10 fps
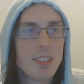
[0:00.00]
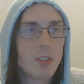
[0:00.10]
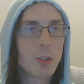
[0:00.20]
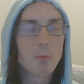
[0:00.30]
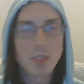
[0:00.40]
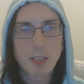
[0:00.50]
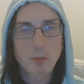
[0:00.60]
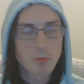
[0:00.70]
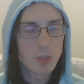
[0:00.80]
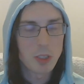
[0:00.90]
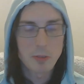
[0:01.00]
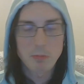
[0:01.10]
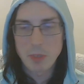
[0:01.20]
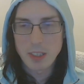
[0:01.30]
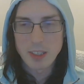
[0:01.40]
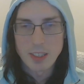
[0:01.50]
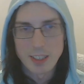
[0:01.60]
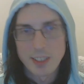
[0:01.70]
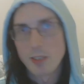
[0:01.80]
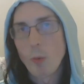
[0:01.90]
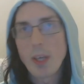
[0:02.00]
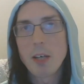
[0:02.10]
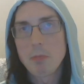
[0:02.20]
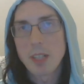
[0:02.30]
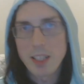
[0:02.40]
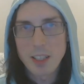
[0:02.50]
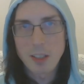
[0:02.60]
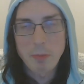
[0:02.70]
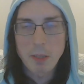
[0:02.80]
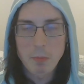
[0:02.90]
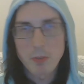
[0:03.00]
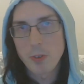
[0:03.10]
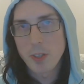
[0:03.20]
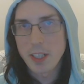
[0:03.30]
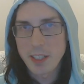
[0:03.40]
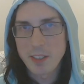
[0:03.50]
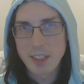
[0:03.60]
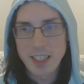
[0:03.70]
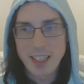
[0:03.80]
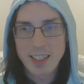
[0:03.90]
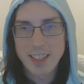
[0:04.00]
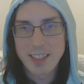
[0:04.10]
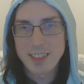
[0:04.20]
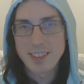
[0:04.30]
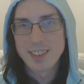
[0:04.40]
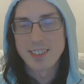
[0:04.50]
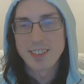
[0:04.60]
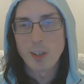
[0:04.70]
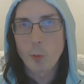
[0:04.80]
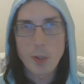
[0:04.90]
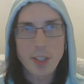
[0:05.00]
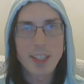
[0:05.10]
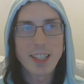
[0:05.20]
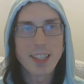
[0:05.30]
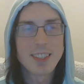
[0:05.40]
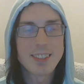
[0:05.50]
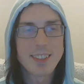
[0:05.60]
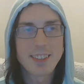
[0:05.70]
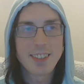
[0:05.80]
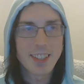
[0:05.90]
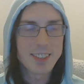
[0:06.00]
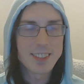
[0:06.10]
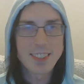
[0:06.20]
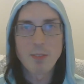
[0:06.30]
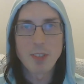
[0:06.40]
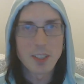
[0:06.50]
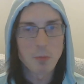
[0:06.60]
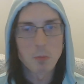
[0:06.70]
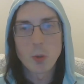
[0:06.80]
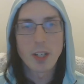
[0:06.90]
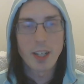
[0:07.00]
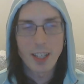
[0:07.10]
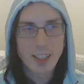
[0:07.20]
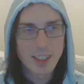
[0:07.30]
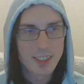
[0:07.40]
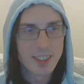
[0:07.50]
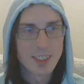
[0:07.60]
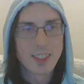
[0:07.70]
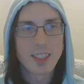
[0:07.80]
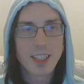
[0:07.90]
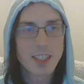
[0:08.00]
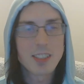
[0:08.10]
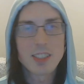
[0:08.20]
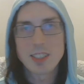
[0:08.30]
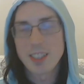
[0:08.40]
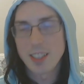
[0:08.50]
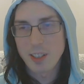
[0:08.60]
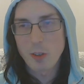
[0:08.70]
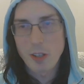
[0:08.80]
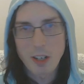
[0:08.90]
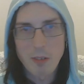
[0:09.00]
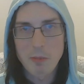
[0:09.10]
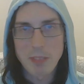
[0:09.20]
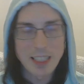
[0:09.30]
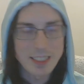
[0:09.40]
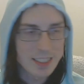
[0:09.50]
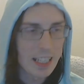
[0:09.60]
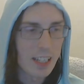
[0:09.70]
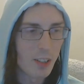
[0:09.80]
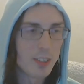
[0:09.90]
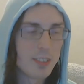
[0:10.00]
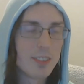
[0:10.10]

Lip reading: or not noon, but wake up a little bit before noon and then are working until like 7 in the morning. Like, you're just gonna go home and pass out.